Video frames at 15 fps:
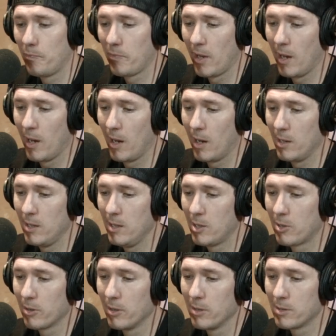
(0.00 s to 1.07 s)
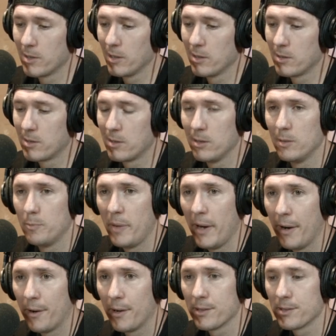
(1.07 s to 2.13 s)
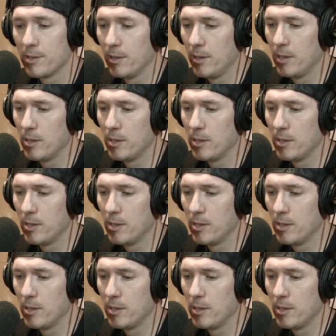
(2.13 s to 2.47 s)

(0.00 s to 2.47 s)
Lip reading: And he cruises to Paris, dude.